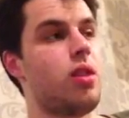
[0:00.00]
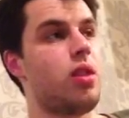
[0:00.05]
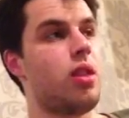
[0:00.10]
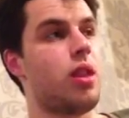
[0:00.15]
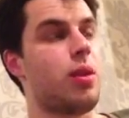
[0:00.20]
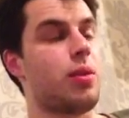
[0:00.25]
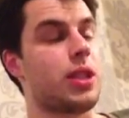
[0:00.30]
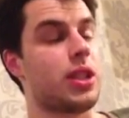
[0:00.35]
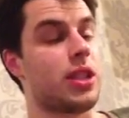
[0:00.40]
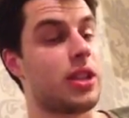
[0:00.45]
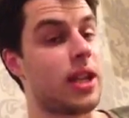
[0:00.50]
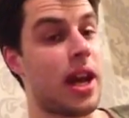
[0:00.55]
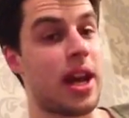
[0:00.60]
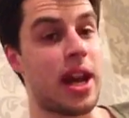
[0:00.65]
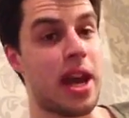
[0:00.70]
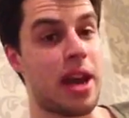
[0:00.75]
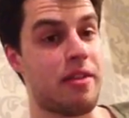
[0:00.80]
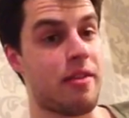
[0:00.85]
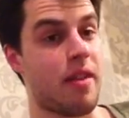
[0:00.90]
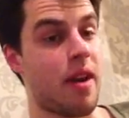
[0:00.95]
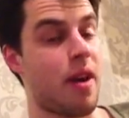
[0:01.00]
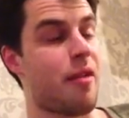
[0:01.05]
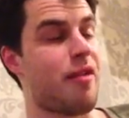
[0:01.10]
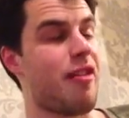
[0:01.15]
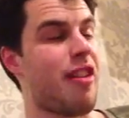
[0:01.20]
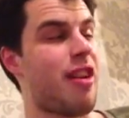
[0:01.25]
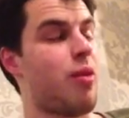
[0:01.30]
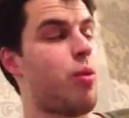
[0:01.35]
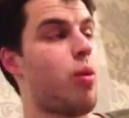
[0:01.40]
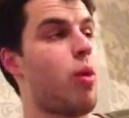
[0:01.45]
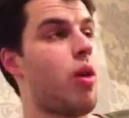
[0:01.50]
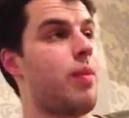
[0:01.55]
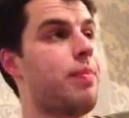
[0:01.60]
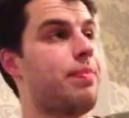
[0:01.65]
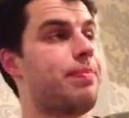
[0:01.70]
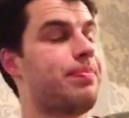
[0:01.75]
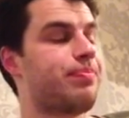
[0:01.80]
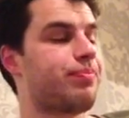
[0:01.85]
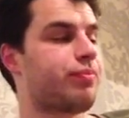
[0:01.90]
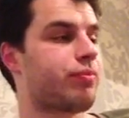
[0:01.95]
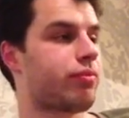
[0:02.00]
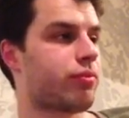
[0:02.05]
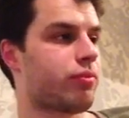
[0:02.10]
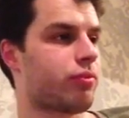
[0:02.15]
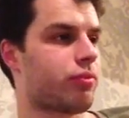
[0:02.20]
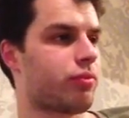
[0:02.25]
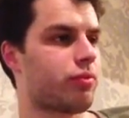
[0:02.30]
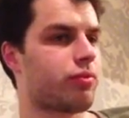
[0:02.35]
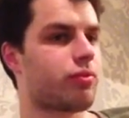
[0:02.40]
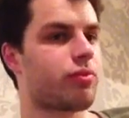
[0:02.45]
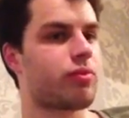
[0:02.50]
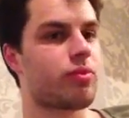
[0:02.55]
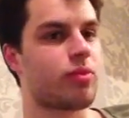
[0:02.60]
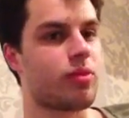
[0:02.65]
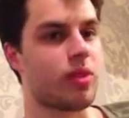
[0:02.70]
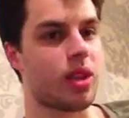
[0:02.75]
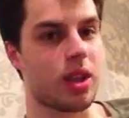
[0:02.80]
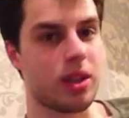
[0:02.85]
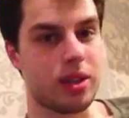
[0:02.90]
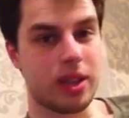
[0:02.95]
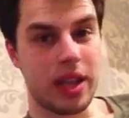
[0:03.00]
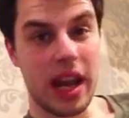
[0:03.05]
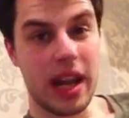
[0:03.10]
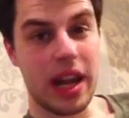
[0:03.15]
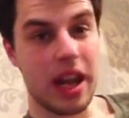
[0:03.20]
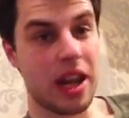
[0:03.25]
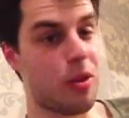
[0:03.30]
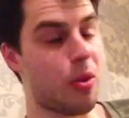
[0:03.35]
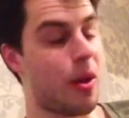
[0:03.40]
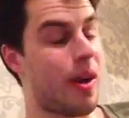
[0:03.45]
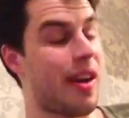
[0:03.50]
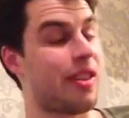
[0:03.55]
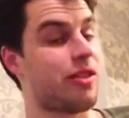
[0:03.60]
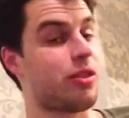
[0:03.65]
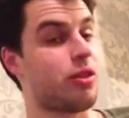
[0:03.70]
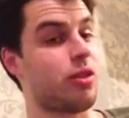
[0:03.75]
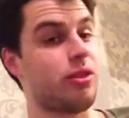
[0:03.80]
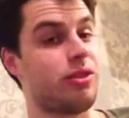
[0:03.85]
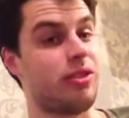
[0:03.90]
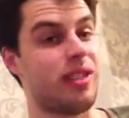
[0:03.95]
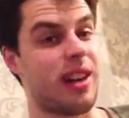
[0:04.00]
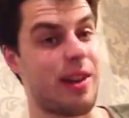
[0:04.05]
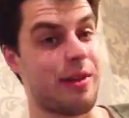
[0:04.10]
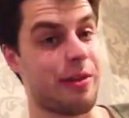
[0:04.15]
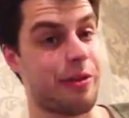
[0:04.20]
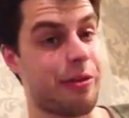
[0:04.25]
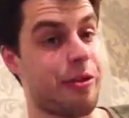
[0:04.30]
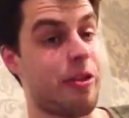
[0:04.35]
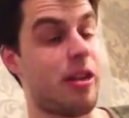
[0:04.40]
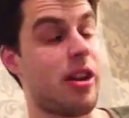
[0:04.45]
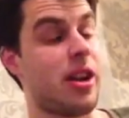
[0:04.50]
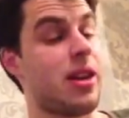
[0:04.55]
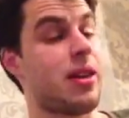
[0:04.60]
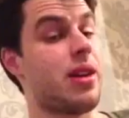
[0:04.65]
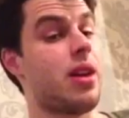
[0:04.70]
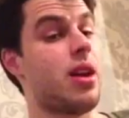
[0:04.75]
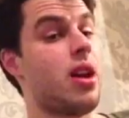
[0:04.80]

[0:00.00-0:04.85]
There was a 10-8 round 1, a 10-8 round 3,